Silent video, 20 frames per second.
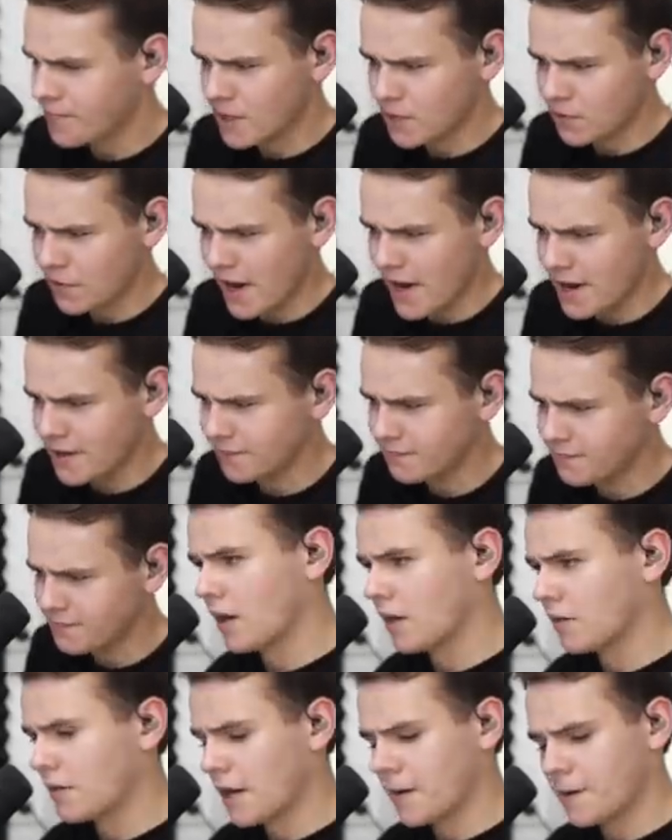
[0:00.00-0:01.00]
Great.
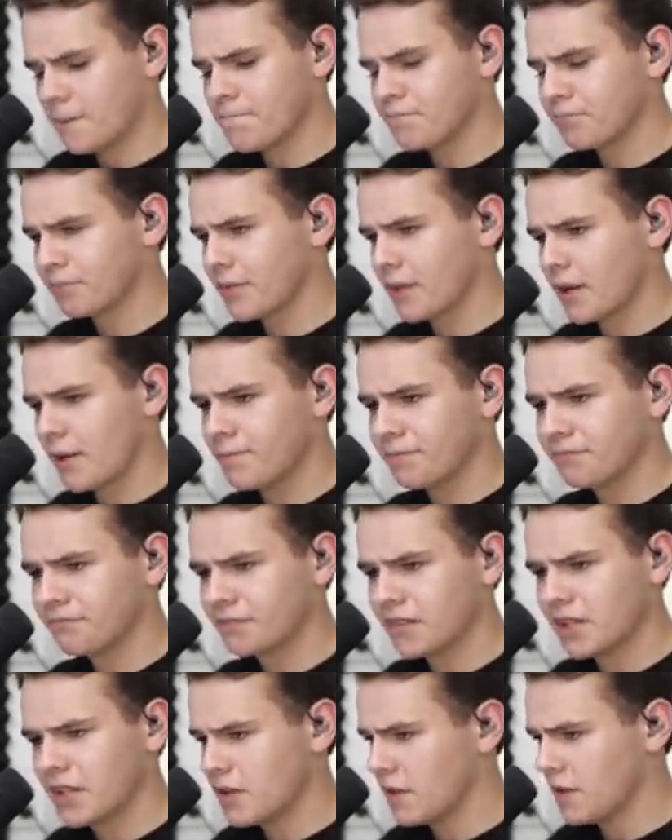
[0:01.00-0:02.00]
All right.
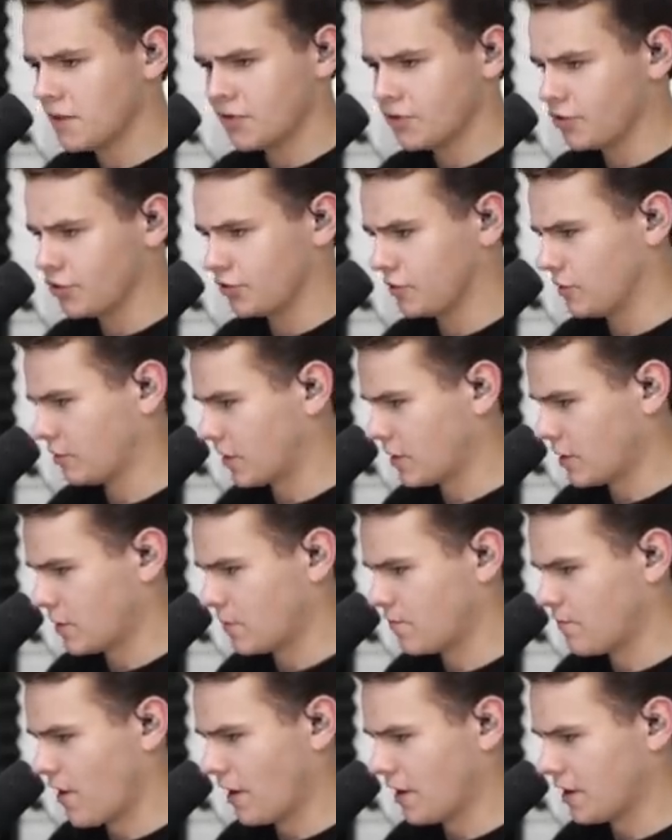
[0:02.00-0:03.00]
This is looking
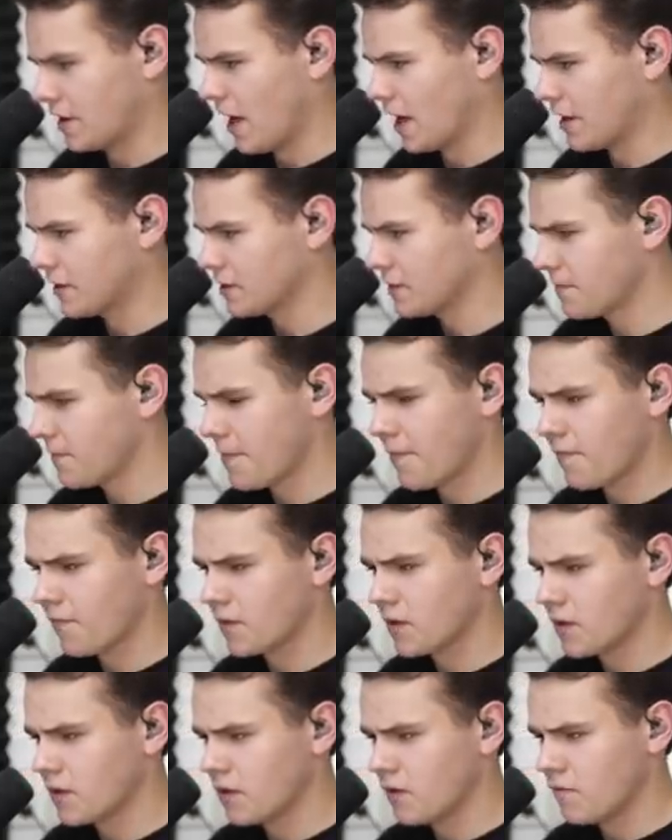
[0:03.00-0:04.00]
very nice.
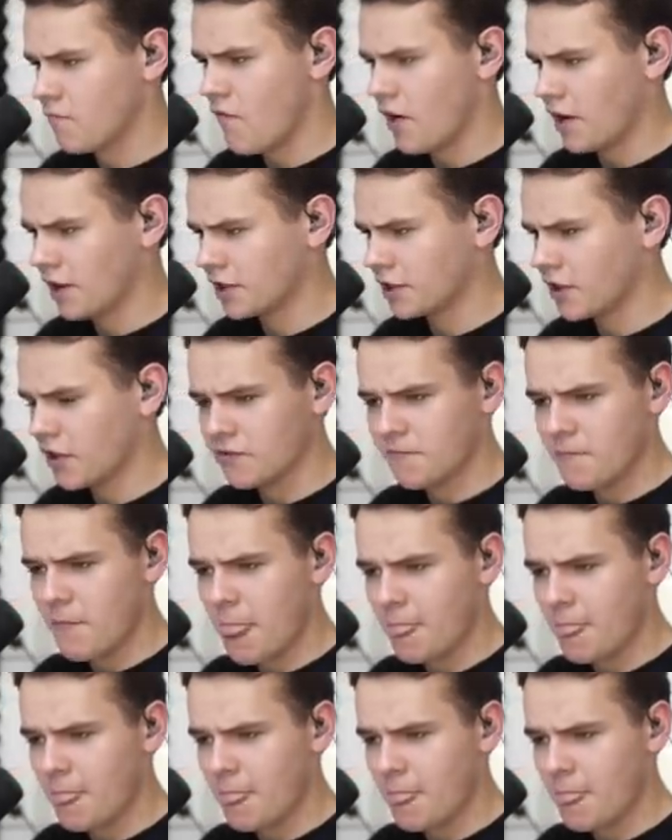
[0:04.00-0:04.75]
Very good.